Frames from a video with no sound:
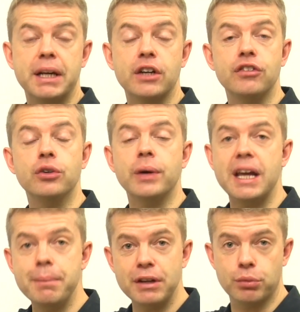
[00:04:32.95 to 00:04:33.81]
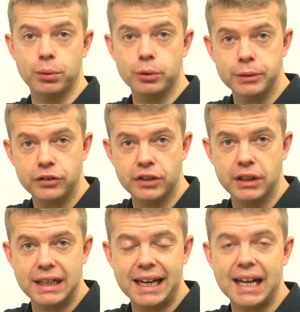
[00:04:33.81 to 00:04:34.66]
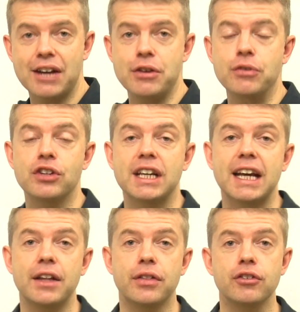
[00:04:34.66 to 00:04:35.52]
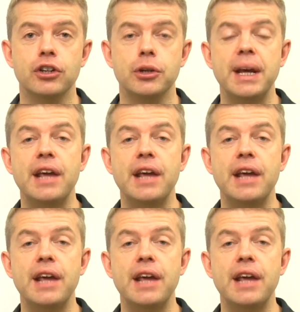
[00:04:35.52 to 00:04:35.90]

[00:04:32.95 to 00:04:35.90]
because your image will almost certainly allow you to get it through